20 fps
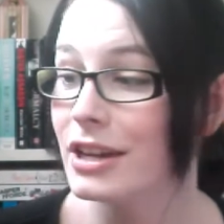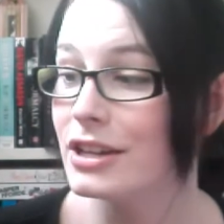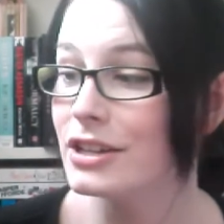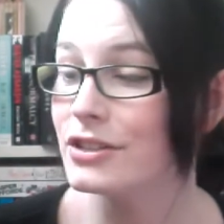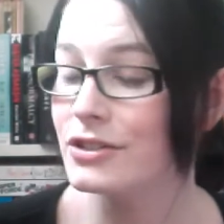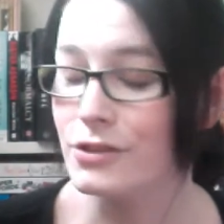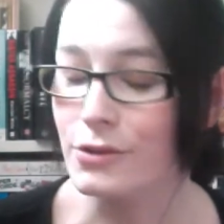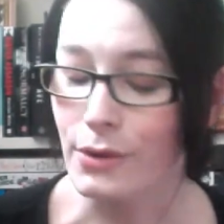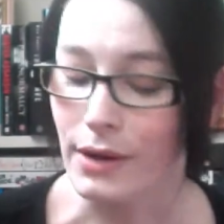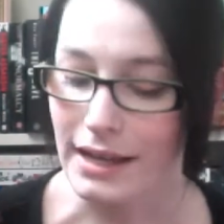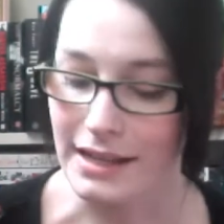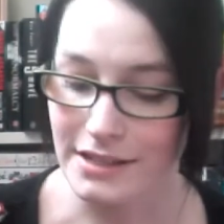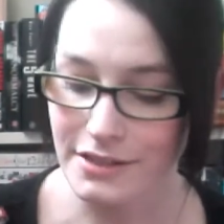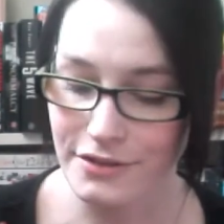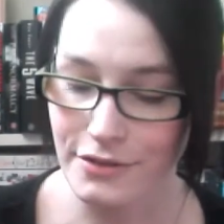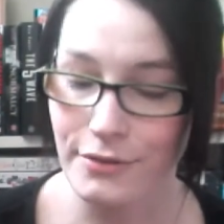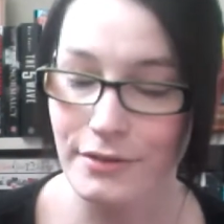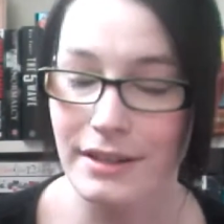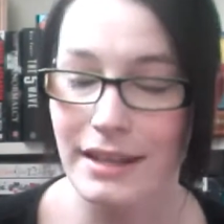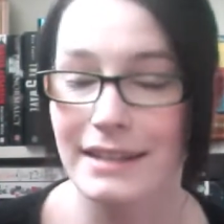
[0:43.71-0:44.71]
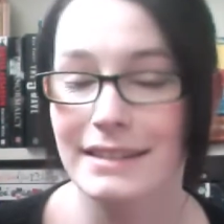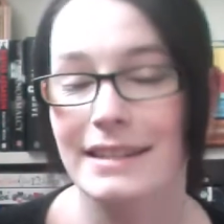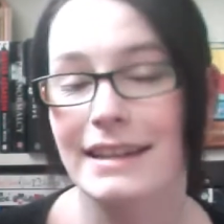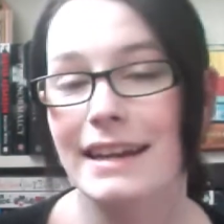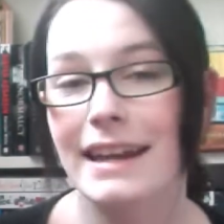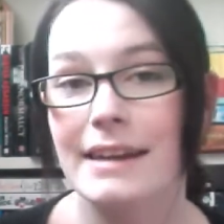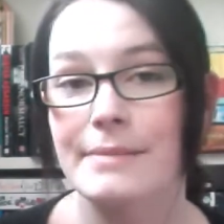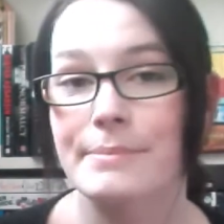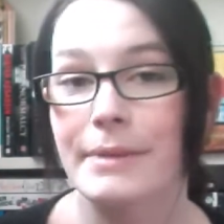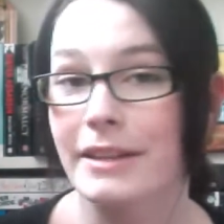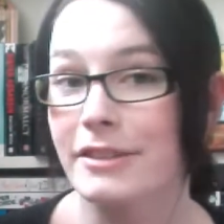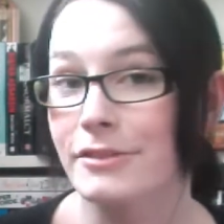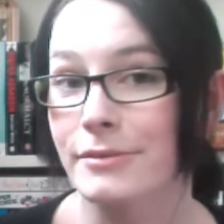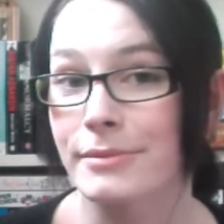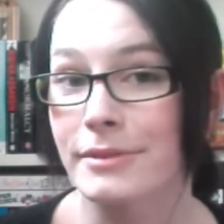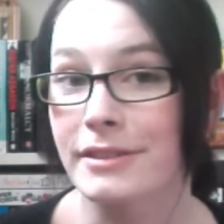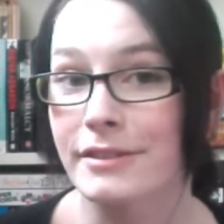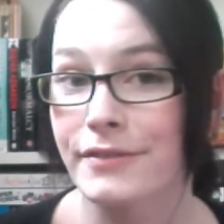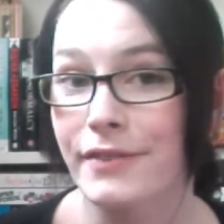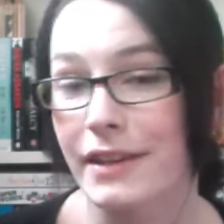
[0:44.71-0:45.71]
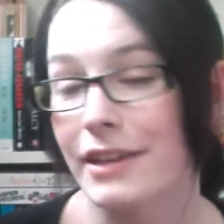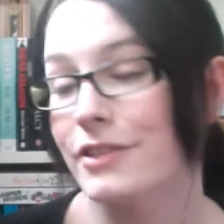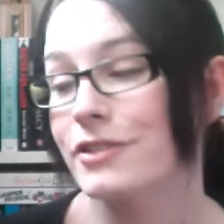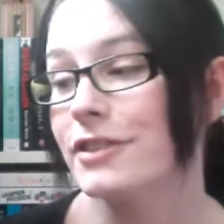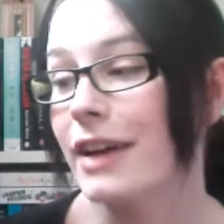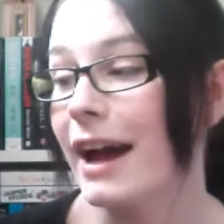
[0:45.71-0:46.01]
So as soon as I get Better Blood finished,